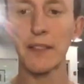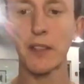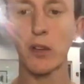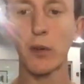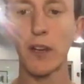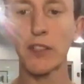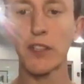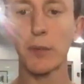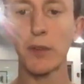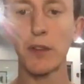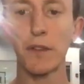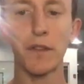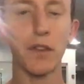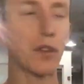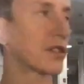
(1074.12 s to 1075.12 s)
you a question. When you
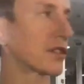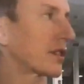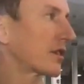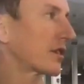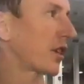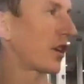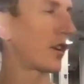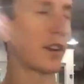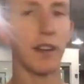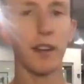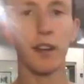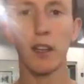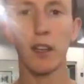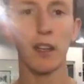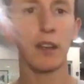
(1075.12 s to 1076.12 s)
first started,
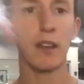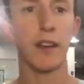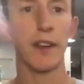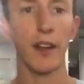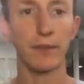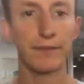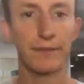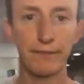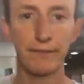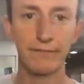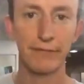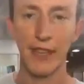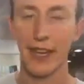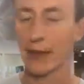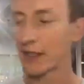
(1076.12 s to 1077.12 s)

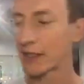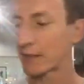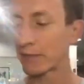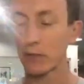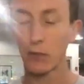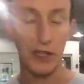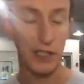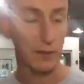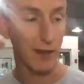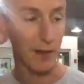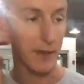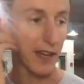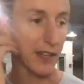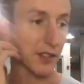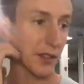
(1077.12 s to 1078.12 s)
this question might be
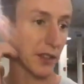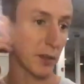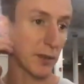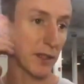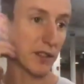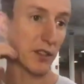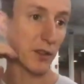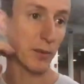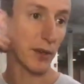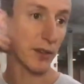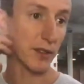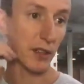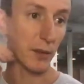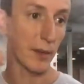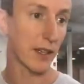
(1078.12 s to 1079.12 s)
actually a little bit too
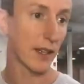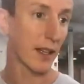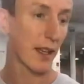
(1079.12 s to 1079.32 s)
personal, but